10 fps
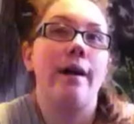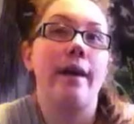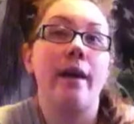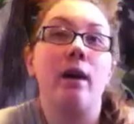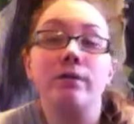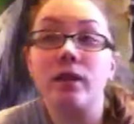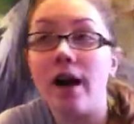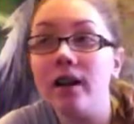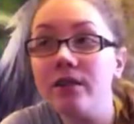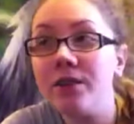yeah, I was
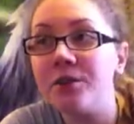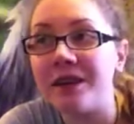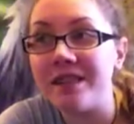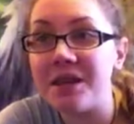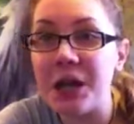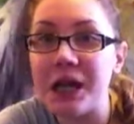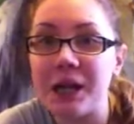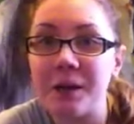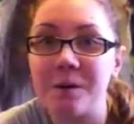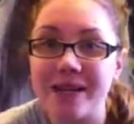kind of annoyed that I,
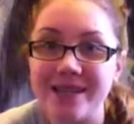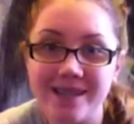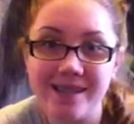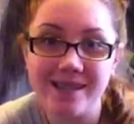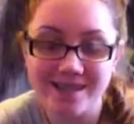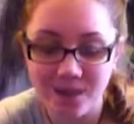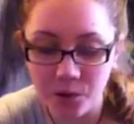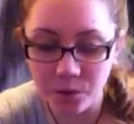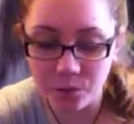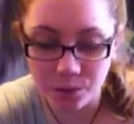like, wasted this
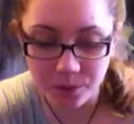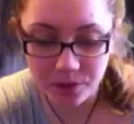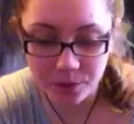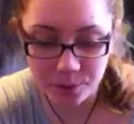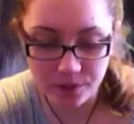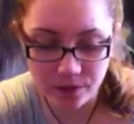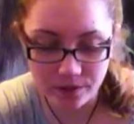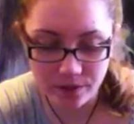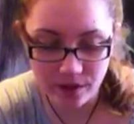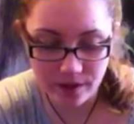whole book, but
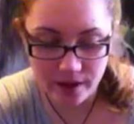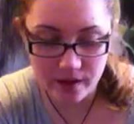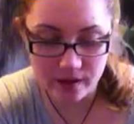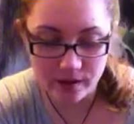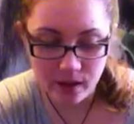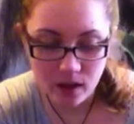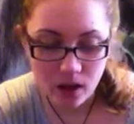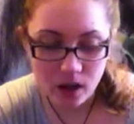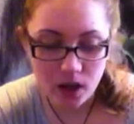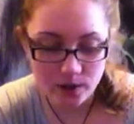on the other hand,
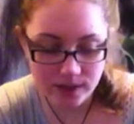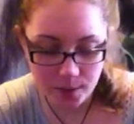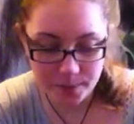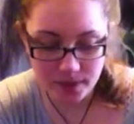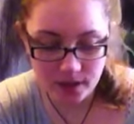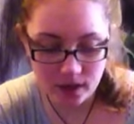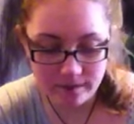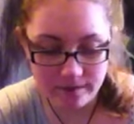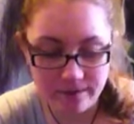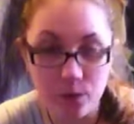I was happy that I
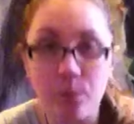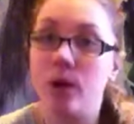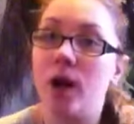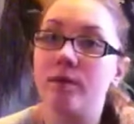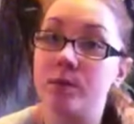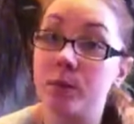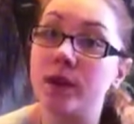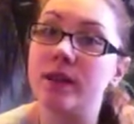feel more comfortable in